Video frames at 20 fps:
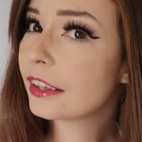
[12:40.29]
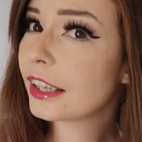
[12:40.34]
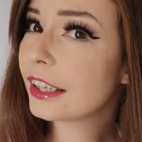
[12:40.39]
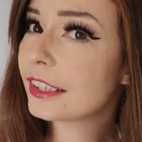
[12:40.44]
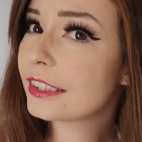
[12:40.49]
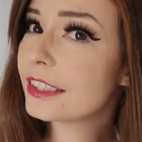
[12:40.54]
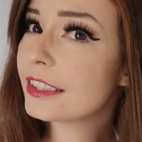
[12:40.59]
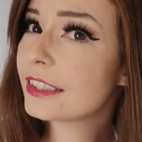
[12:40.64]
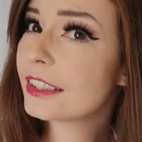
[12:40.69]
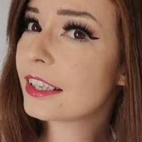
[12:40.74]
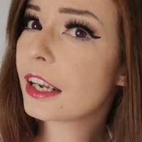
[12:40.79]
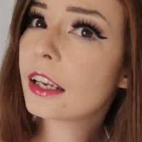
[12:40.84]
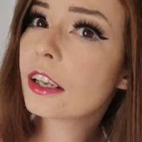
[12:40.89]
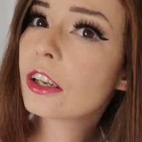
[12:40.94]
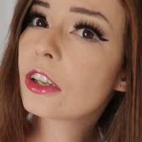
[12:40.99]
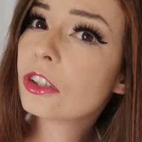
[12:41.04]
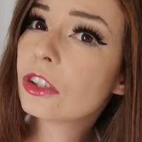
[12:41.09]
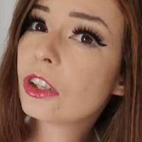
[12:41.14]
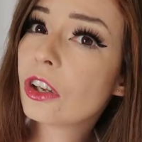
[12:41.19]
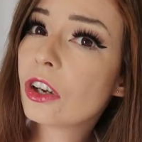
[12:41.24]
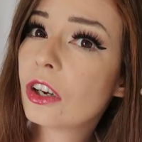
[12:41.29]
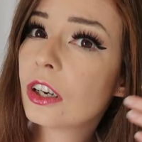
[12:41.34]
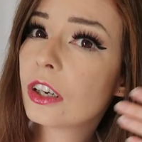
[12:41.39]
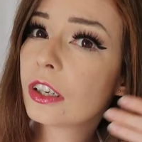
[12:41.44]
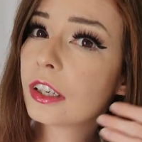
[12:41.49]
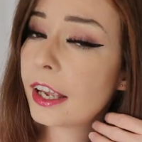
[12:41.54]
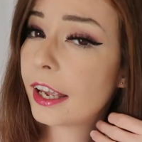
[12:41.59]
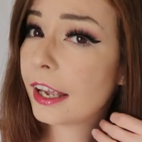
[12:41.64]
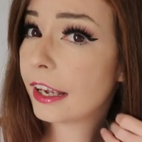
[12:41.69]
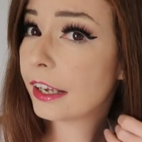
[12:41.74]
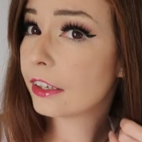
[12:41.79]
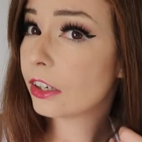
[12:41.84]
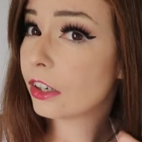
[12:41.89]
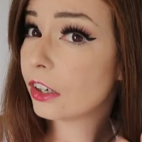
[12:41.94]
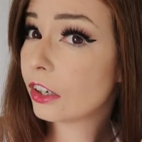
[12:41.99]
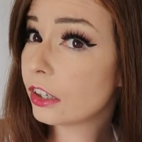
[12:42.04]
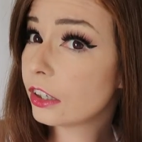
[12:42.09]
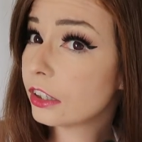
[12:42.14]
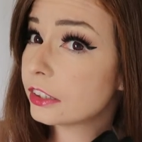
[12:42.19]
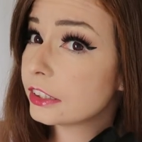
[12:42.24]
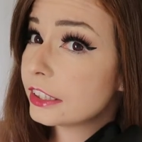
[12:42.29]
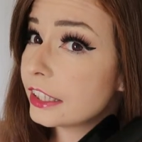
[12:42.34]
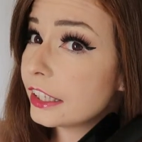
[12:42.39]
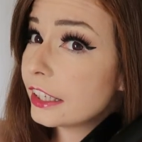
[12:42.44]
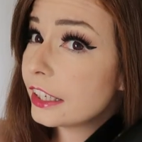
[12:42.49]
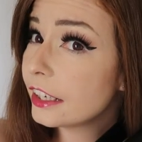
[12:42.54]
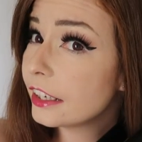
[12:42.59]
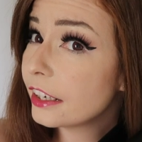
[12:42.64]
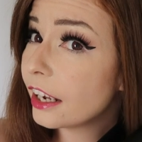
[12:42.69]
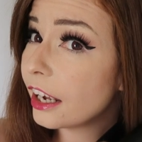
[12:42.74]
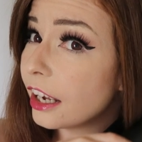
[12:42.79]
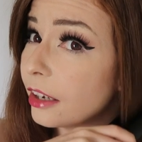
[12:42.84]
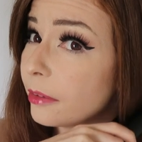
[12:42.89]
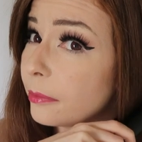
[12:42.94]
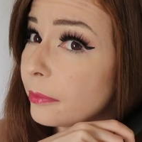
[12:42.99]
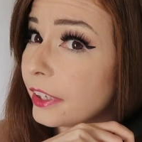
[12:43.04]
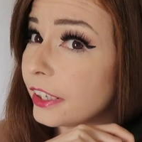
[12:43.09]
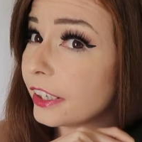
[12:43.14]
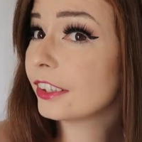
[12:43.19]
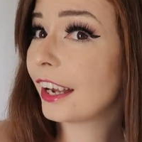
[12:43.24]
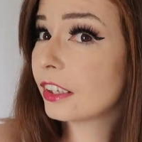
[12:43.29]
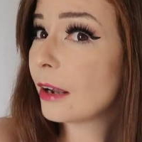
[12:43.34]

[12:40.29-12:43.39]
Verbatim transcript: That didn't take long at all to heat up.